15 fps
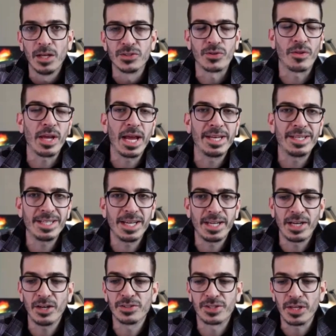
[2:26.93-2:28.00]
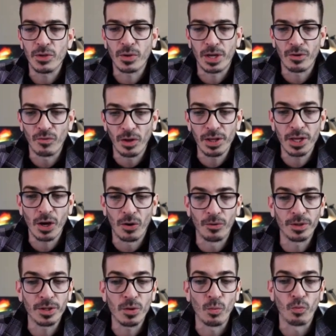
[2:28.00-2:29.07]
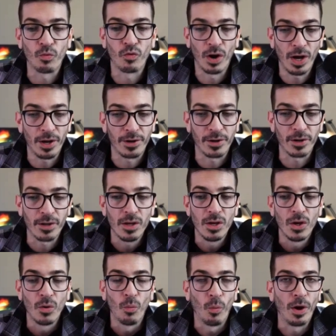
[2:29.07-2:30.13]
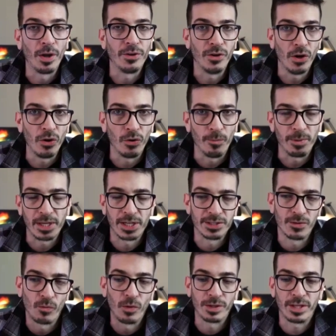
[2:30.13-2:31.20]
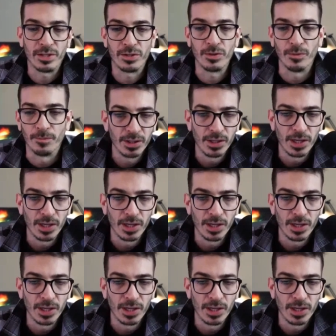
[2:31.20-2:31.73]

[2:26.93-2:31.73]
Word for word: So the idea here is that you can really only run one node because of what they do.